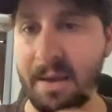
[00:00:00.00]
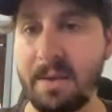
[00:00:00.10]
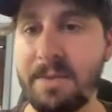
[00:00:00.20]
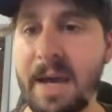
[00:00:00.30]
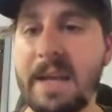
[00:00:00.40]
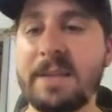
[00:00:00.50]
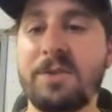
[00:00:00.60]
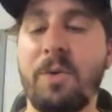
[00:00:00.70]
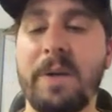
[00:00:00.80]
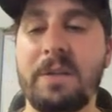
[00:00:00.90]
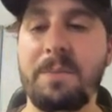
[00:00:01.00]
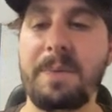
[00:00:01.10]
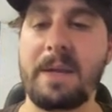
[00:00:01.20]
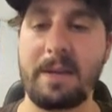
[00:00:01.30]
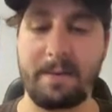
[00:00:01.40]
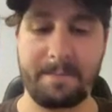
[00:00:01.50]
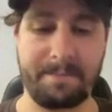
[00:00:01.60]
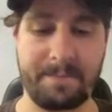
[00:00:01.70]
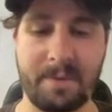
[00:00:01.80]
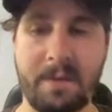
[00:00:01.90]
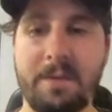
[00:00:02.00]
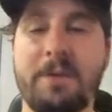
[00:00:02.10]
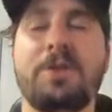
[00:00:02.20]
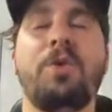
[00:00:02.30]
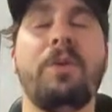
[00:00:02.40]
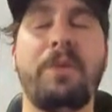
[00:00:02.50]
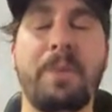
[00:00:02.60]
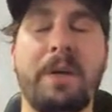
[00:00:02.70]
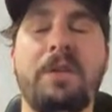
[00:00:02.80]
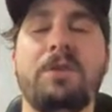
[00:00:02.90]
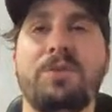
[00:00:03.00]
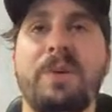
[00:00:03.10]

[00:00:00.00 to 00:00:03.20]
And that is going to be, there's two of them we can use.